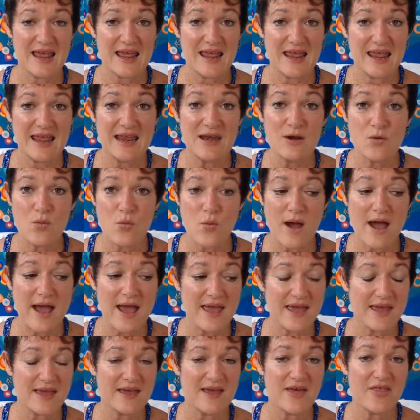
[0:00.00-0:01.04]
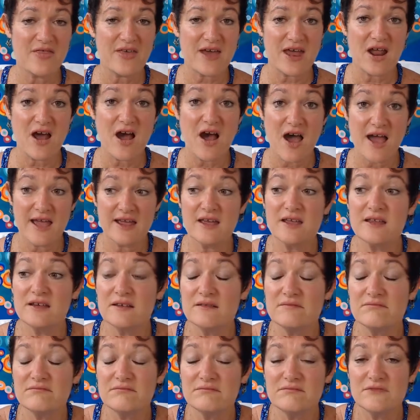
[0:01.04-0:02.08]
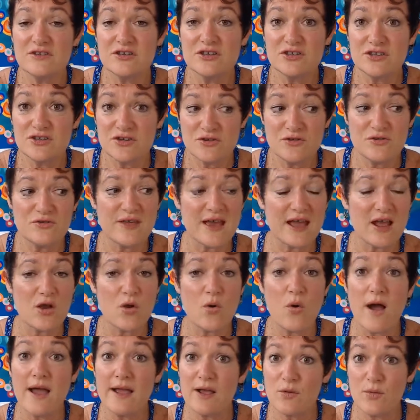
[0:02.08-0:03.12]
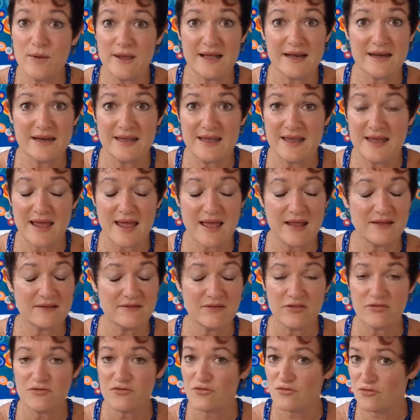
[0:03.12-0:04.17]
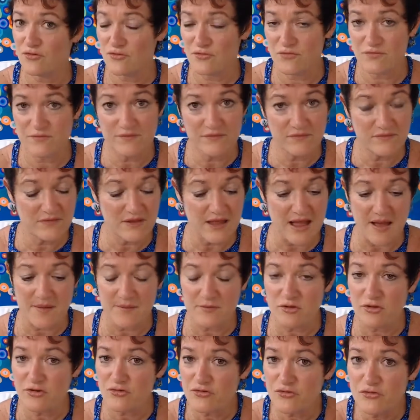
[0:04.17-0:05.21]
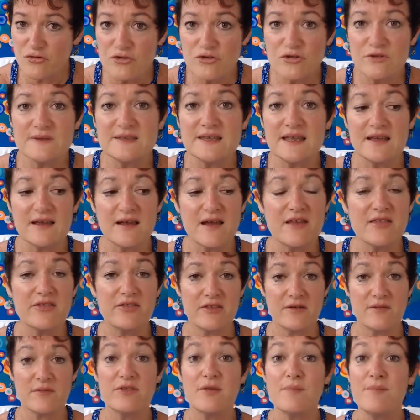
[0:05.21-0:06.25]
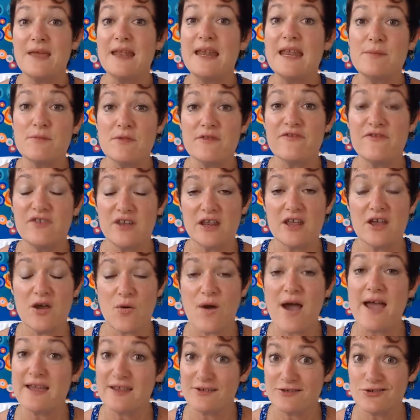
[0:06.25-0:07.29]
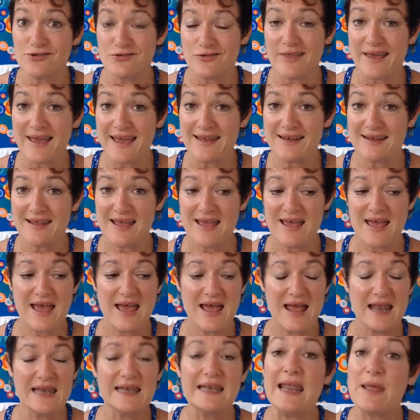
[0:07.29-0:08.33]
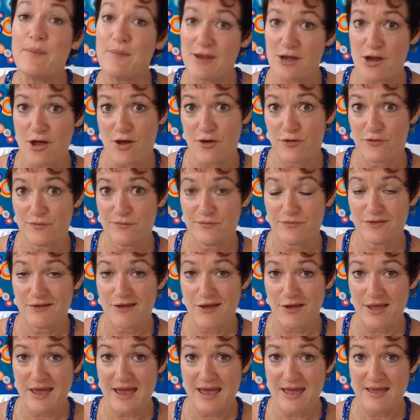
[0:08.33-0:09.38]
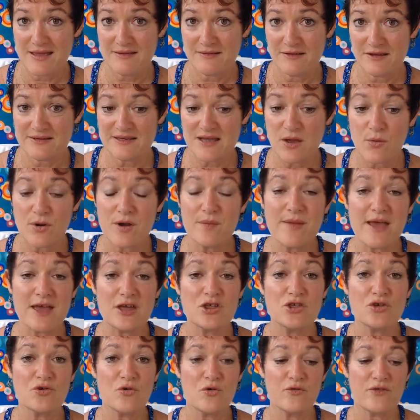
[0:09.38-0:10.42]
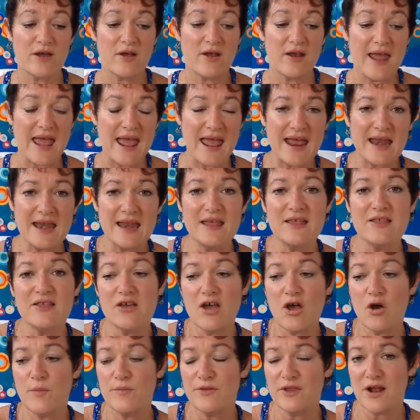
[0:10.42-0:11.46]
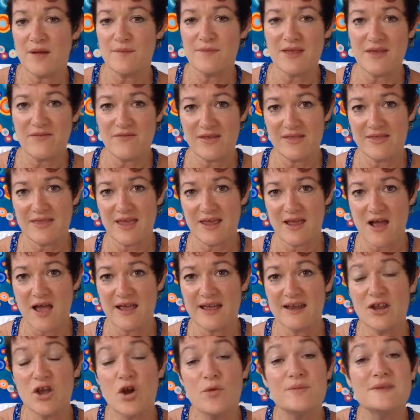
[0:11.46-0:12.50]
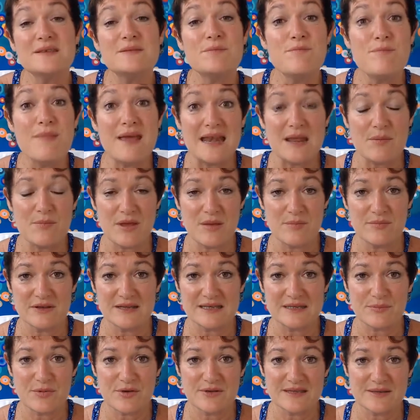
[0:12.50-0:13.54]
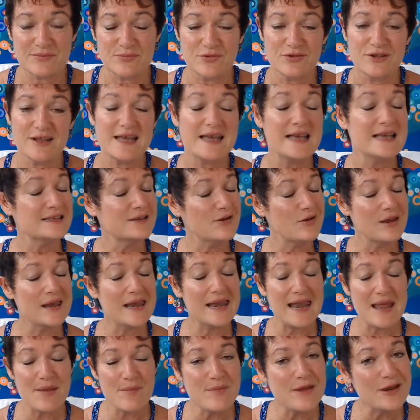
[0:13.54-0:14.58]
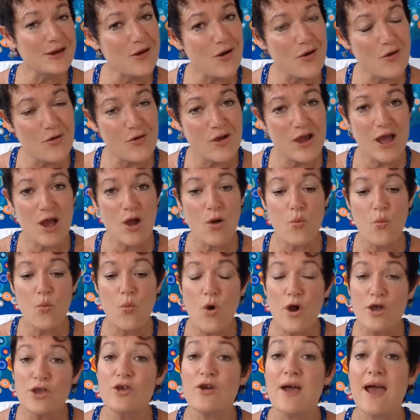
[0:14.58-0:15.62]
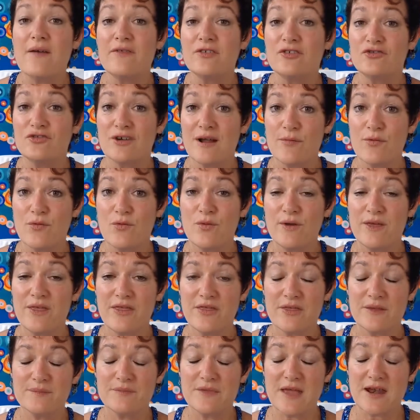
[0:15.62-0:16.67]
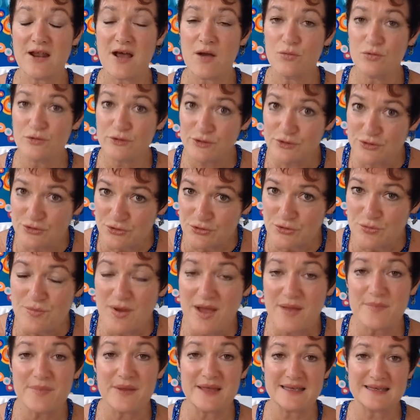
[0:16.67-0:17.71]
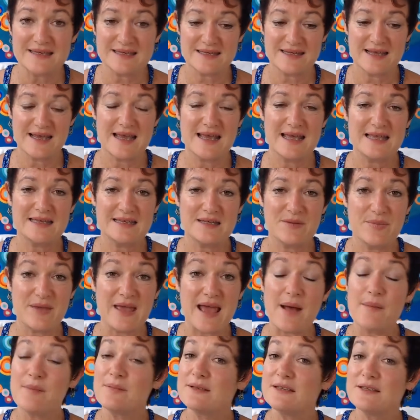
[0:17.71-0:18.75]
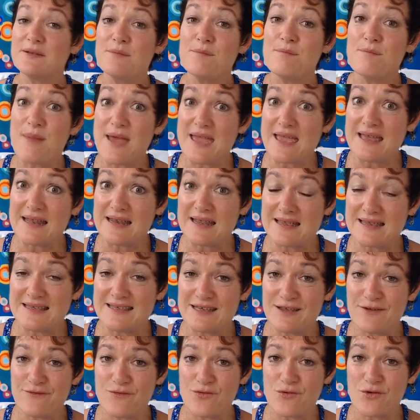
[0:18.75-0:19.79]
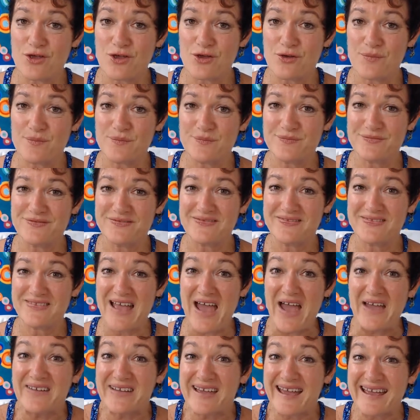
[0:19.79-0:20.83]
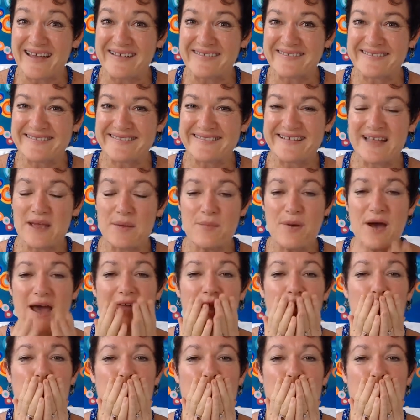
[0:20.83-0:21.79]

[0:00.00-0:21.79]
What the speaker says: in a way that I can do that quite quickly, and through using the medium of video I can do that, let me know. Okay, because I want to make sure that any help that I'm giving there, I can help as many people as possible. So let me know what you're having trouble with, and I will do my best to be able to make it easier for you. Okay, bye.